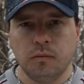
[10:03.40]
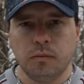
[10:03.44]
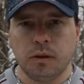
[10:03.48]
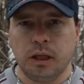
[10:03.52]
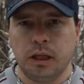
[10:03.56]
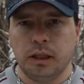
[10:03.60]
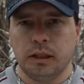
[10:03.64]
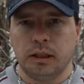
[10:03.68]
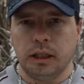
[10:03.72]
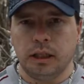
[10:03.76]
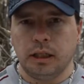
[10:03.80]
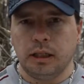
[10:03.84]

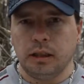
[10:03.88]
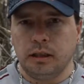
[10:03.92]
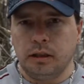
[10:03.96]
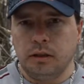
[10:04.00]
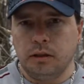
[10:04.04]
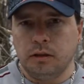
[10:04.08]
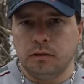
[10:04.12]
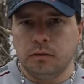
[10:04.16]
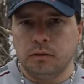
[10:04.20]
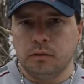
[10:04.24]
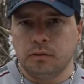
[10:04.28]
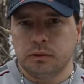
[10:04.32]
because I think, you
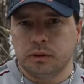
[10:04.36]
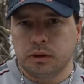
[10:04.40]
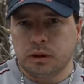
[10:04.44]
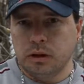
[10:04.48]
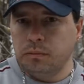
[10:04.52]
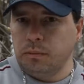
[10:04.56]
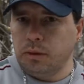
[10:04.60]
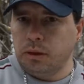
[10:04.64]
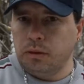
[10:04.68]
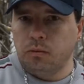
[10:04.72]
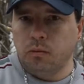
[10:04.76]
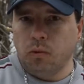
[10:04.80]
know, it was
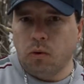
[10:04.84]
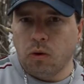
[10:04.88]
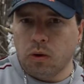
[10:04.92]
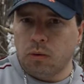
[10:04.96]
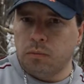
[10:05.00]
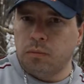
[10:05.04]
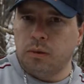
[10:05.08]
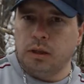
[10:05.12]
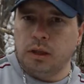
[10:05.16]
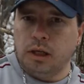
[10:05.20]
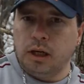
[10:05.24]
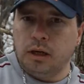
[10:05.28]
going to be
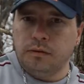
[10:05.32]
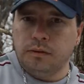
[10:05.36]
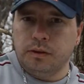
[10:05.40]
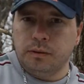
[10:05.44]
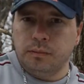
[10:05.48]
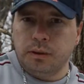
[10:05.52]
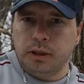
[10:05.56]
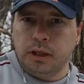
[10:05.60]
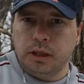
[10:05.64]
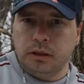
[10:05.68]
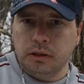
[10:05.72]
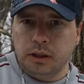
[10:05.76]
warm enough to
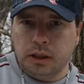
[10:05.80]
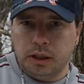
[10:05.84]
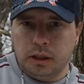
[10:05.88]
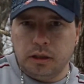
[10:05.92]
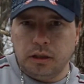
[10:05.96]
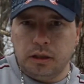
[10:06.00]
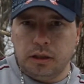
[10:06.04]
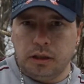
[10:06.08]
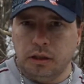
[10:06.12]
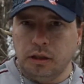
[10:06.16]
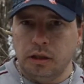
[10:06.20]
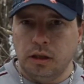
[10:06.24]
be out
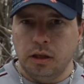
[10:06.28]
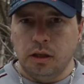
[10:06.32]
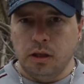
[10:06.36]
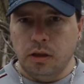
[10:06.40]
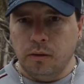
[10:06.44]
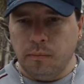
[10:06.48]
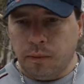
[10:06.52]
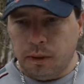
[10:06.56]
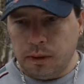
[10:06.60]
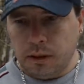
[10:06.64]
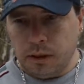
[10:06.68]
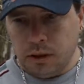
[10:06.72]
here.
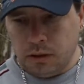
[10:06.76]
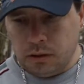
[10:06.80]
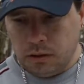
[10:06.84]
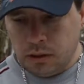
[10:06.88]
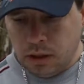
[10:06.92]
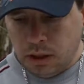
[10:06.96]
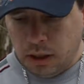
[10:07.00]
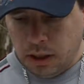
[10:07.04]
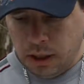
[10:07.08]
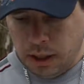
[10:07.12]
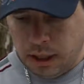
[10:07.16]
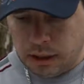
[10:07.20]
But, you know,
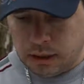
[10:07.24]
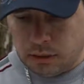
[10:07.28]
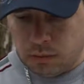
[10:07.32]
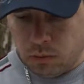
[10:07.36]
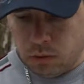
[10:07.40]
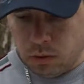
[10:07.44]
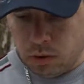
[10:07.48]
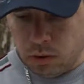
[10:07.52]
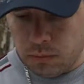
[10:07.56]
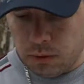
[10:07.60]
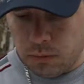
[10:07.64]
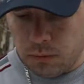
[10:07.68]
it's
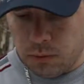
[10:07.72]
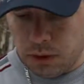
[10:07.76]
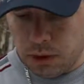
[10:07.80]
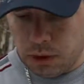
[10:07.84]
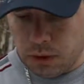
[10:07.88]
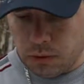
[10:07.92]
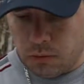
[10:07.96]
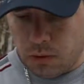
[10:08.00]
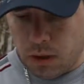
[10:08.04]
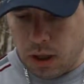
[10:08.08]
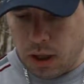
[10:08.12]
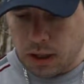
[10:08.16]
warmer when
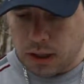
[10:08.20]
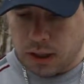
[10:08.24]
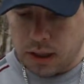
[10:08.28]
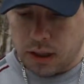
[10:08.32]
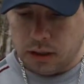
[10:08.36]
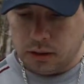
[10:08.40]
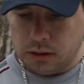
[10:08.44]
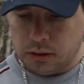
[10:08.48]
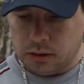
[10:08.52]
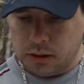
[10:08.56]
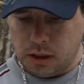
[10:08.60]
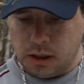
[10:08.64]
you're walking
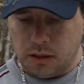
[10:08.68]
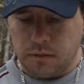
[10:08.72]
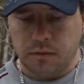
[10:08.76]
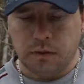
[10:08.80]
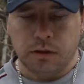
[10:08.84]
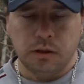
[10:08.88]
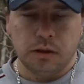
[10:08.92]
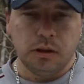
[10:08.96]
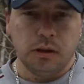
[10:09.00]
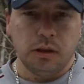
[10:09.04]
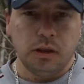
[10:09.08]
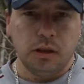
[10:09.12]
and stuff.
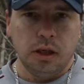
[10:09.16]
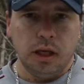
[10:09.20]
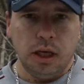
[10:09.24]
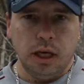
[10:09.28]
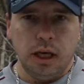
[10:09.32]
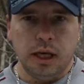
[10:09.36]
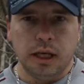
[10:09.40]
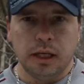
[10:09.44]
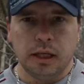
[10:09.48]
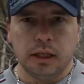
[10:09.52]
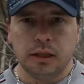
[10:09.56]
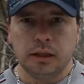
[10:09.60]

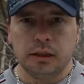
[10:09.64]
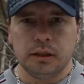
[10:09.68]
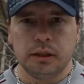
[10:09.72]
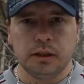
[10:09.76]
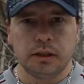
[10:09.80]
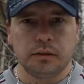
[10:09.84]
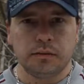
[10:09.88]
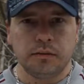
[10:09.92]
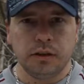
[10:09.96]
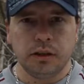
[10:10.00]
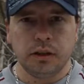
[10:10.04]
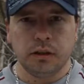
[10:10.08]
And
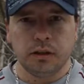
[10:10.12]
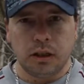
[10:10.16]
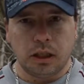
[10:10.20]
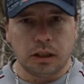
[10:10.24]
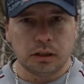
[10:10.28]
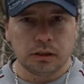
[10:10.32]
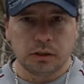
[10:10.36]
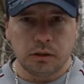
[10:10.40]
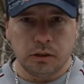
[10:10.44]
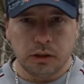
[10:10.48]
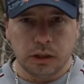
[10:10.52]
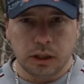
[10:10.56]
this video log
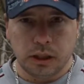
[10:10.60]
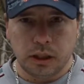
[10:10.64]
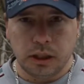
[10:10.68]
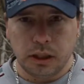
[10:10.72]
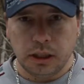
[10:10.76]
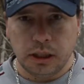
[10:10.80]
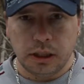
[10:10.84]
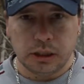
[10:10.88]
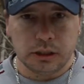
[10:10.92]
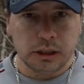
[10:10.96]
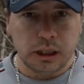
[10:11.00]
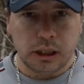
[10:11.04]
is going
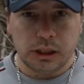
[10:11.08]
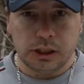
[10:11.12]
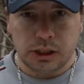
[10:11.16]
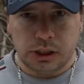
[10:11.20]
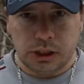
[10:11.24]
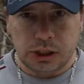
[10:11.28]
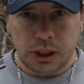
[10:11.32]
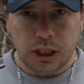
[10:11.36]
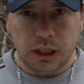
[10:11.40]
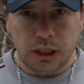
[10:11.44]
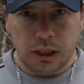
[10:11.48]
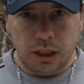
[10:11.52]
good. It's not
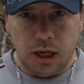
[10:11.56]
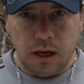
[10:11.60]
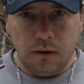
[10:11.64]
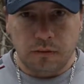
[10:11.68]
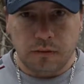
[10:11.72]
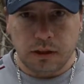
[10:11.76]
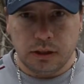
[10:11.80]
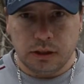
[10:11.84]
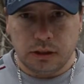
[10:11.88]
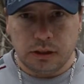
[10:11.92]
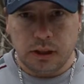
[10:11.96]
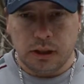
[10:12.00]
shutting off
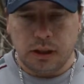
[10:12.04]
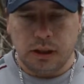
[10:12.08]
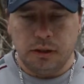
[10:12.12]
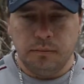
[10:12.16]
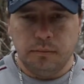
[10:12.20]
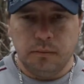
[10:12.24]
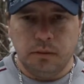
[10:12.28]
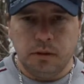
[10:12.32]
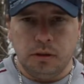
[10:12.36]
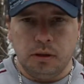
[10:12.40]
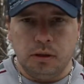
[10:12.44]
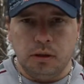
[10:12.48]
this time.
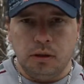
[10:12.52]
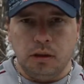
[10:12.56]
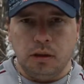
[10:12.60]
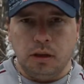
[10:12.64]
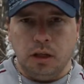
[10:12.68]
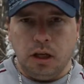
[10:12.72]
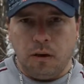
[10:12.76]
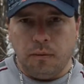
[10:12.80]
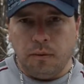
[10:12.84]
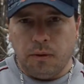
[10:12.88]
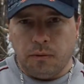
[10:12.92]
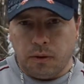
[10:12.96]

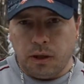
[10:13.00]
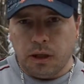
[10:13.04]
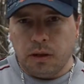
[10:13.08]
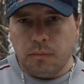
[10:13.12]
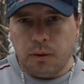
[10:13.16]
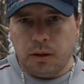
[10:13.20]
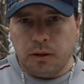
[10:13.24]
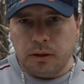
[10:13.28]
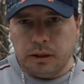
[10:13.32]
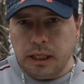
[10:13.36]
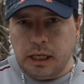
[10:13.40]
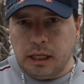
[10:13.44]
I mean, right
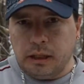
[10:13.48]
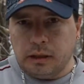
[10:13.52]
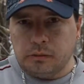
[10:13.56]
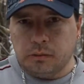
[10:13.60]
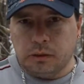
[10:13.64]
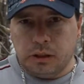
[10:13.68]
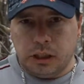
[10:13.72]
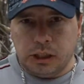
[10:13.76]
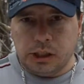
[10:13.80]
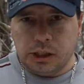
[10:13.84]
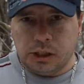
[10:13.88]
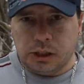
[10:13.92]
about now is
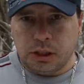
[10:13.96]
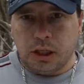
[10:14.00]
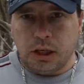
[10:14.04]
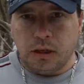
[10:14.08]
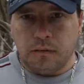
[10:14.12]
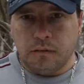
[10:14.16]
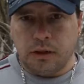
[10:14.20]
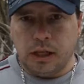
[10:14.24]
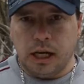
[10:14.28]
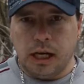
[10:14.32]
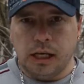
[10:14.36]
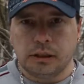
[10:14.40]
when it shut
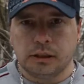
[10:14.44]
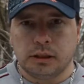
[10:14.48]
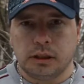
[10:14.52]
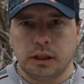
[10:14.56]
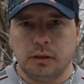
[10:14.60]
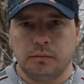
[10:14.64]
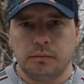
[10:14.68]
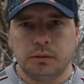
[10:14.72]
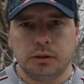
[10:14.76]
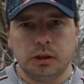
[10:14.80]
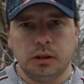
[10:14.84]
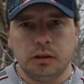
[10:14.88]
off last
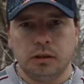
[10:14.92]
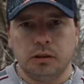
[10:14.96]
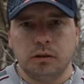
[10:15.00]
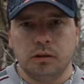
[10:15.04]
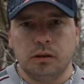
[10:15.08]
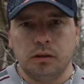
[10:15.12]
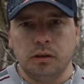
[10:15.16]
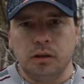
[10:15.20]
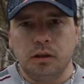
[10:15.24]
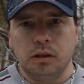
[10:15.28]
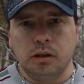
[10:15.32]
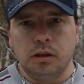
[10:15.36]
time. So
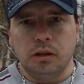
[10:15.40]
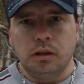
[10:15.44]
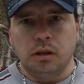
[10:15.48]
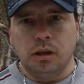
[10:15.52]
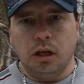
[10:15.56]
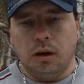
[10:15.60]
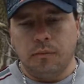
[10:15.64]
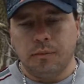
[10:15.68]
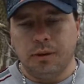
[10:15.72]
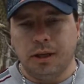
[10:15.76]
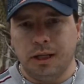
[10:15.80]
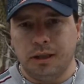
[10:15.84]

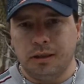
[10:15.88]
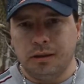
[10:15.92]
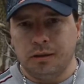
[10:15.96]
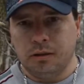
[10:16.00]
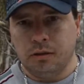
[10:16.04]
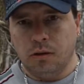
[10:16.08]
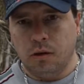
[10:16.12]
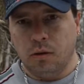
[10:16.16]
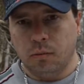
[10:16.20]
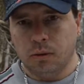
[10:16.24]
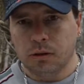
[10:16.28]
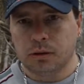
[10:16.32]
I'm getting
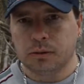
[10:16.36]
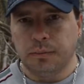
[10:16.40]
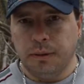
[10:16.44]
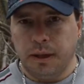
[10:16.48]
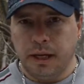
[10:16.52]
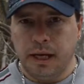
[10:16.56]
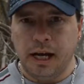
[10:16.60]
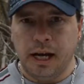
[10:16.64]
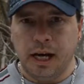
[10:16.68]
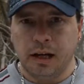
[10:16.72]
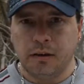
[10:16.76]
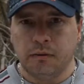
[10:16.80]
almost my
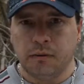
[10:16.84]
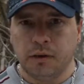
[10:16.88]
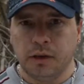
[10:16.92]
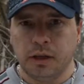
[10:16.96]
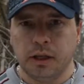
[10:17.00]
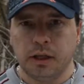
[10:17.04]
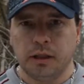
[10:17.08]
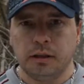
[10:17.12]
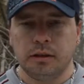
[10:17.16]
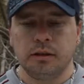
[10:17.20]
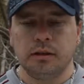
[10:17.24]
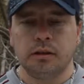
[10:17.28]
halfway
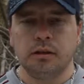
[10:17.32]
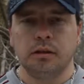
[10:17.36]
in.